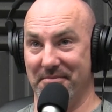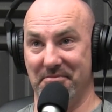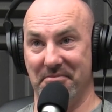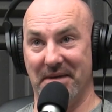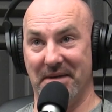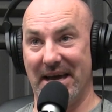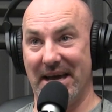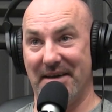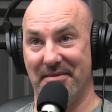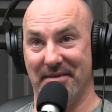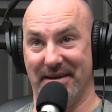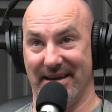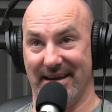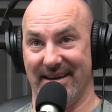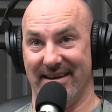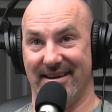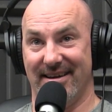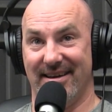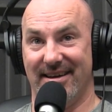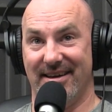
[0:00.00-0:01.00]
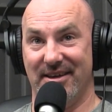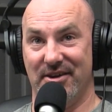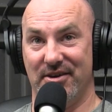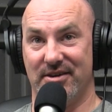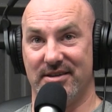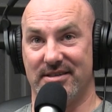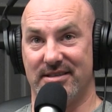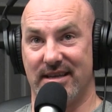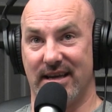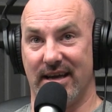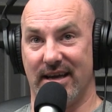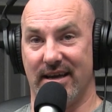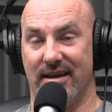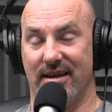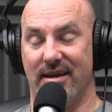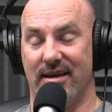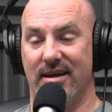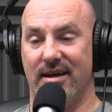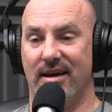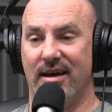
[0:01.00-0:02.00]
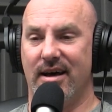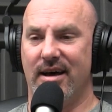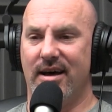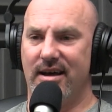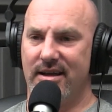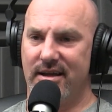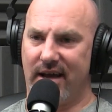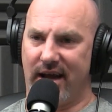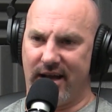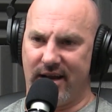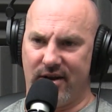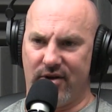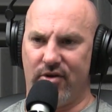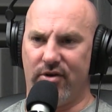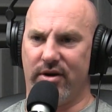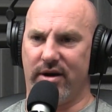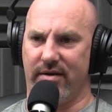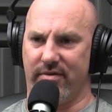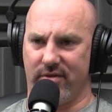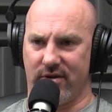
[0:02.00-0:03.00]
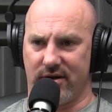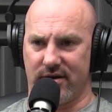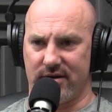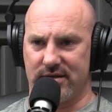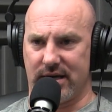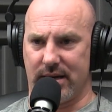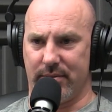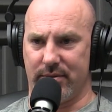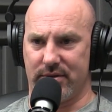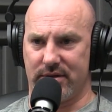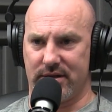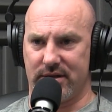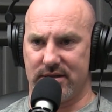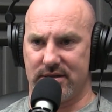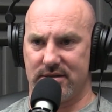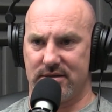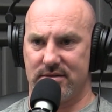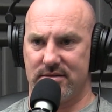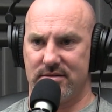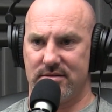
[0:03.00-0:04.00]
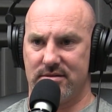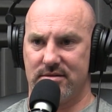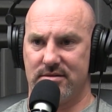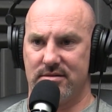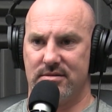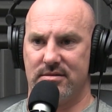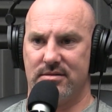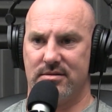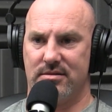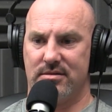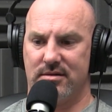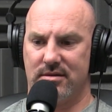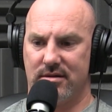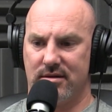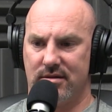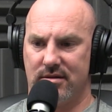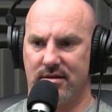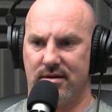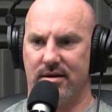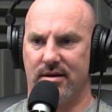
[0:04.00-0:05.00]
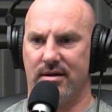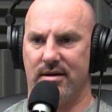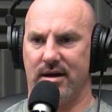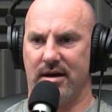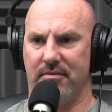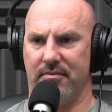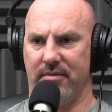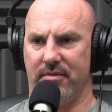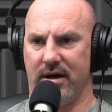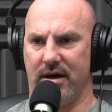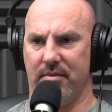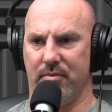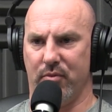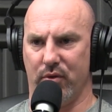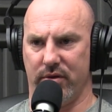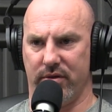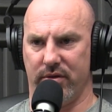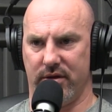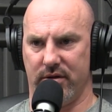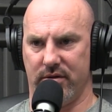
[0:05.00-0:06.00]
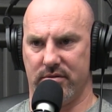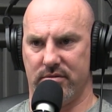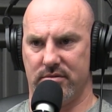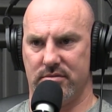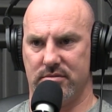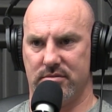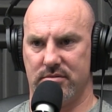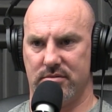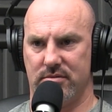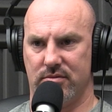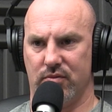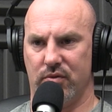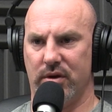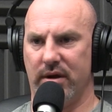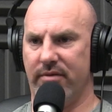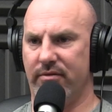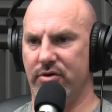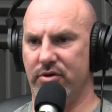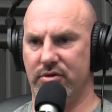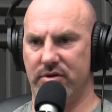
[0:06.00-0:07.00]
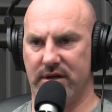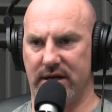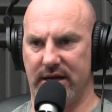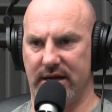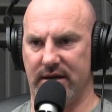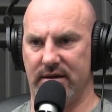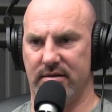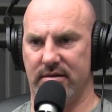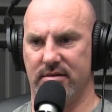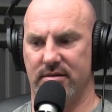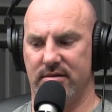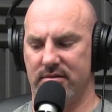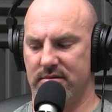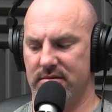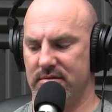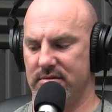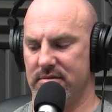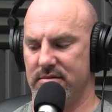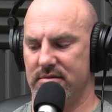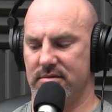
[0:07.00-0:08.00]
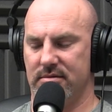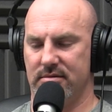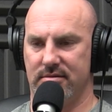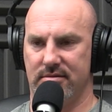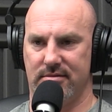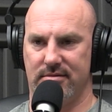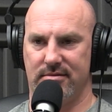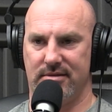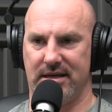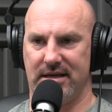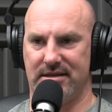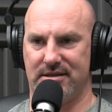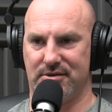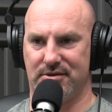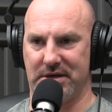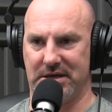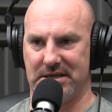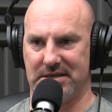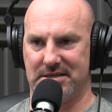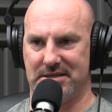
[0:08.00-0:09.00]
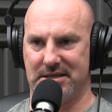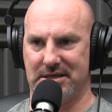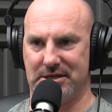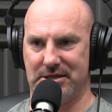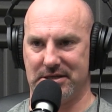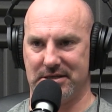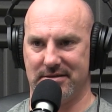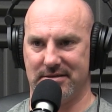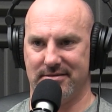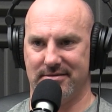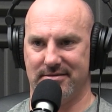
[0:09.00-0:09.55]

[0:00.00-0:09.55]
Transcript: maybe you could say, I know you're having a hard time with this. I'm I'm with you. Whatever you need, that's the right decision.